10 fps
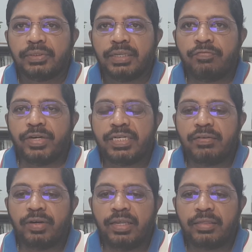
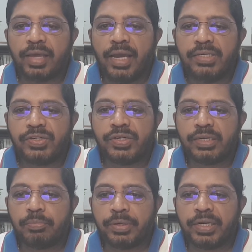Effectively, thanks to
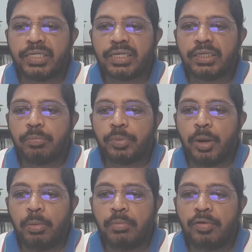interpretation, the
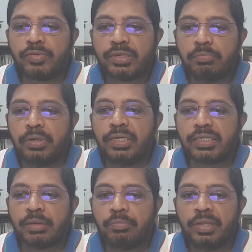problem of
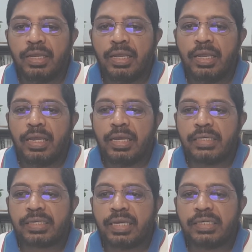symbolism
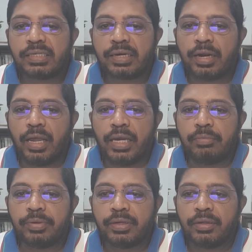is
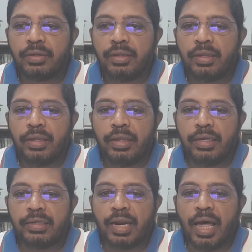inscribed
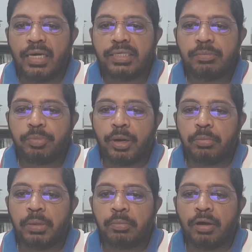in the larger
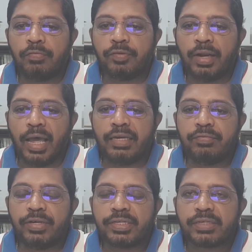problem of
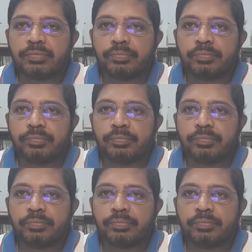language.